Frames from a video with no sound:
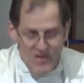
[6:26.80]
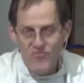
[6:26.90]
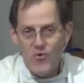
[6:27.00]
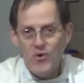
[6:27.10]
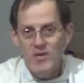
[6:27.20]

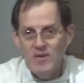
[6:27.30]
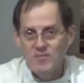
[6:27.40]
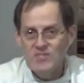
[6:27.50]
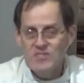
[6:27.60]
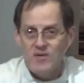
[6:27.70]
Foreign
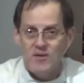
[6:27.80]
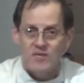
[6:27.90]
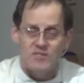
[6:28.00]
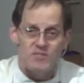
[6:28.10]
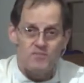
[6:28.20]

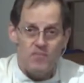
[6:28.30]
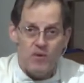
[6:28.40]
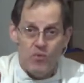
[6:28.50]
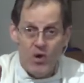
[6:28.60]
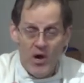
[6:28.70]
emissaries
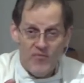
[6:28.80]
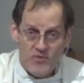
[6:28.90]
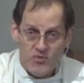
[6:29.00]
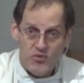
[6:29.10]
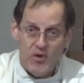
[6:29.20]
would often
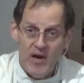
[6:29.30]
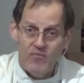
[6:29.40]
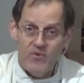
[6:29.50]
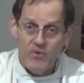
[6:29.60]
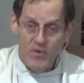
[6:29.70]

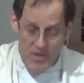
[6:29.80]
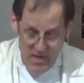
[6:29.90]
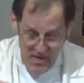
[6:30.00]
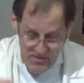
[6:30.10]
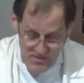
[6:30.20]
travel
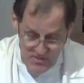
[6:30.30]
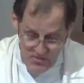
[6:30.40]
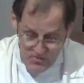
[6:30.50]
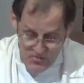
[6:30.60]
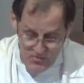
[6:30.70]

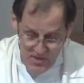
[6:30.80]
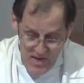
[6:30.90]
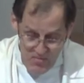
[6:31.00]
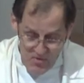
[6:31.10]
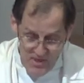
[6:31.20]
into
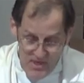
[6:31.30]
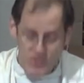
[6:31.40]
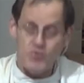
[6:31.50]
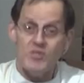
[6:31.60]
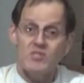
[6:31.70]
neighboring
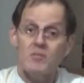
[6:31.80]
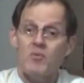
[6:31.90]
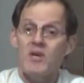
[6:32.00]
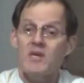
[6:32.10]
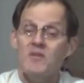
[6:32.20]
countries to
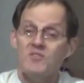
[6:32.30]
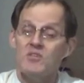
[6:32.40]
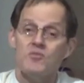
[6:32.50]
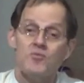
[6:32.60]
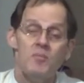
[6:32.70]
bring gifts
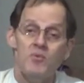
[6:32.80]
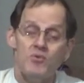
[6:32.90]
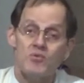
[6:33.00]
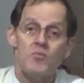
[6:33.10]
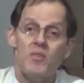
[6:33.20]
and
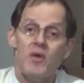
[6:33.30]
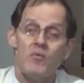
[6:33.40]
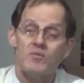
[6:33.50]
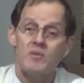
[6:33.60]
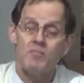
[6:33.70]
tributes when there
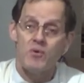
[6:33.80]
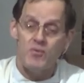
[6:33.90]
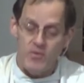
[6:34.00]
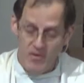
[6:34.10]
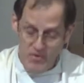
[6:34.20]
was the
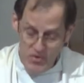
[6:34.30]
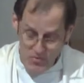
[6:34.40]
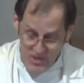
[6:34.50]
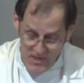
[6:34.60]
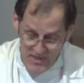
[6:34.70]
birth of a new
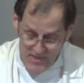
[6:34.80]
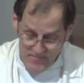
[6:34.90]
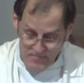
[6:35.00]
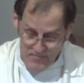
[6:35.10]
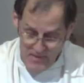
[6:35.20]
king.